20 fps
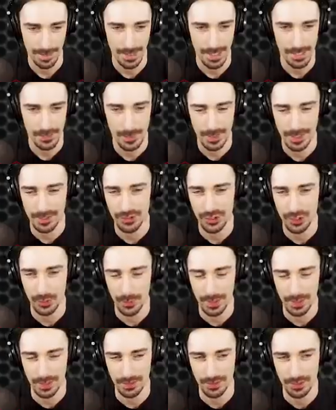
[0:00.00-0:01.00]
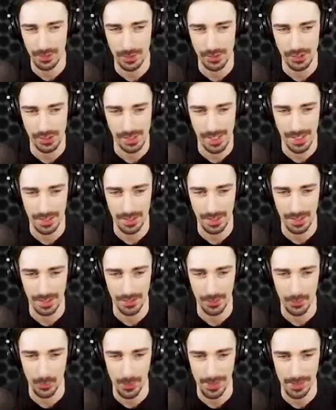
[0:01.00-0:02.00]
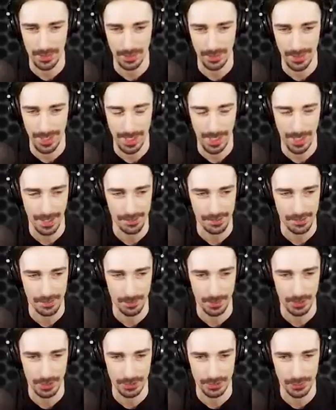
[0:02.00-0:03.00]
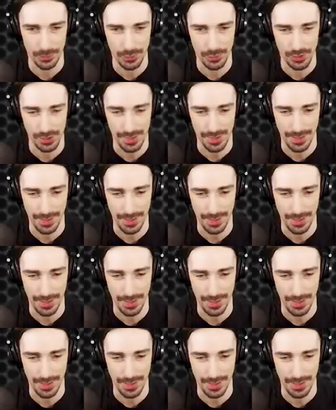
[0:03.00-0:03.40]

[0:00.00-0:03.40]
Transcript: I guess we can do we can do it so that uh, the winner can't, but the losers